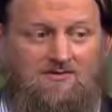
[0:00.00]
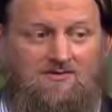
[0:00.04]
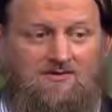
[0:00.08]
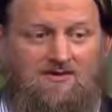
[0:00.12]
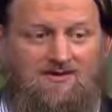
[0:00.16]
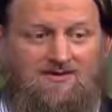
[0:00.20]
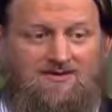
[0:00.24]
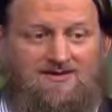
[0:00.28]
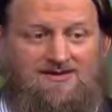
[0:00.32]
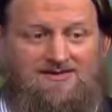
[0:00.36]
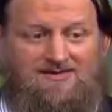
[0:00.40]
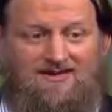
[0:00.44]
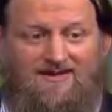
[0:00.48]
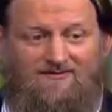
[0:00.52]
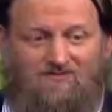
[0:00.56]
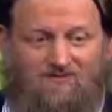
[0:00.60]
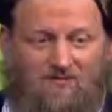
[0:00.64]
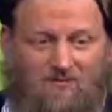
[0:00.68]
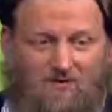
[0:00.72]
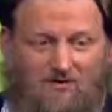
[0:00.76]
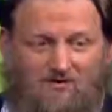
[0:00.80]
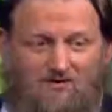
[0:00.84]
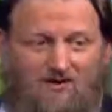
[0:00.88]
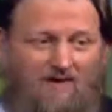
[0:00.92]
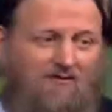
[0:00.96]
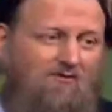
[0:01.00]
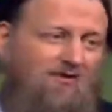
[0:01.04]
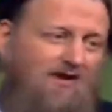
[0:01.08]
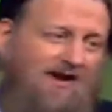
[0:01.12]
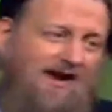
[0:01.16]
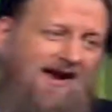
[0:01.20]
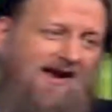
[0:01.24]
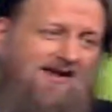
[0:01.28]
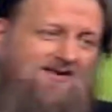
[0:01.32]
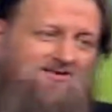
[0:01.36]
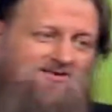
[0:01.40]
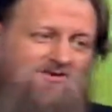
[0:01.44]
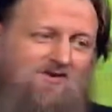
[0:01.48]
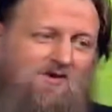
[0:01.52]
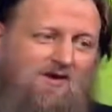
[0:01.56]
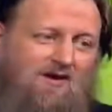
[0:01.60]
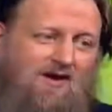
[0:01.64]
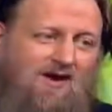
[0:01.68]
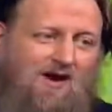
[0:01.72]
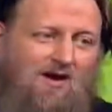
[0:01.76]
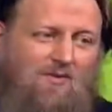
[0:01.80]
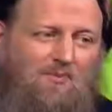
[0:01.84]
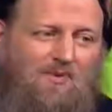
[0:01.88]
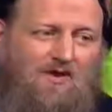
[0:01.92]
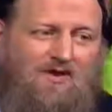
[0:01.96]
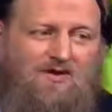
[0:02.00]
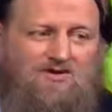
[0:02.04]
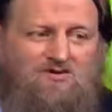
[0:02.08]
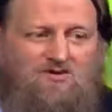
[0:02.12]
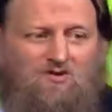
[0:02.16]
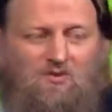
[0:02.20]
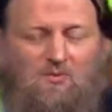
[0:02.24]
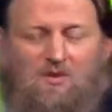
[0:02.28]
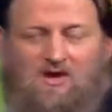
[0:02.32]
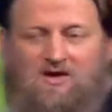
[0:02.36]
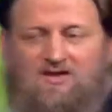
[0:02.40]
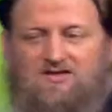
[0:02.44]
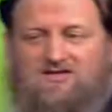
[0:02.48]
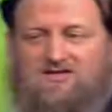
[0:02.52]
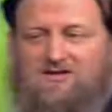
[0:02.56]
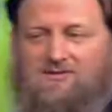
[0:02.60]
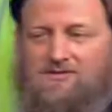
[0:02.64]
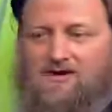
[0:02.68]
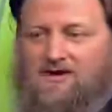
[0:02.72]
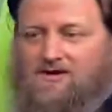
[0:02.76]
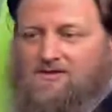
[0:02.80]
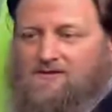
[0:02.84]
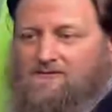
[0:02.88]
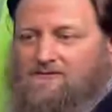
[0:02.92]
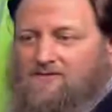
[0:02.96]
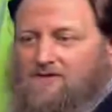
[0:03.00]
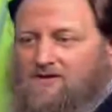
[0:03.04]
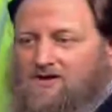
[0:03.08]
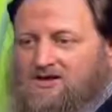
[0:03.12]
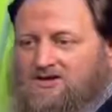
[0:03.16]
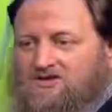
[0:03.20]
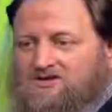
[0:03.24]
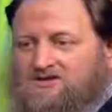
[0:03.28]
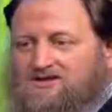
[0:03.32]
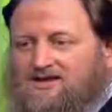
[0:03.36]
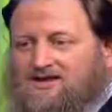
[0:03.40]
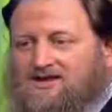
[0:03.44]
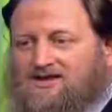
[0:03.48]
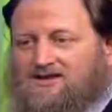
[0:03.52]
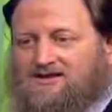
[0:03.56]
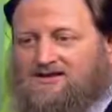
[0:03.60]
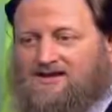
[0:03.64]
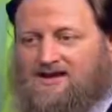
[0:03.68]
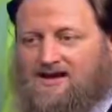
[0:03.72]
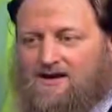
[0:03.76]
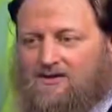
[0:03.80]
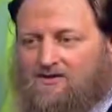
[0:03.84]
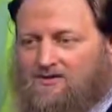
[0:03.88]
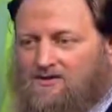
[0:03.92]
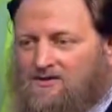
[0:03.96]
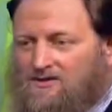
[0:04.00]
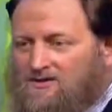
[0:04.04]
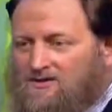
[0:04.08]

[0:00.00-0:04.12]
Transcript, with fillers: The deeds have to be correct. I've got hands going up here, so pass the microphone. Let's take it down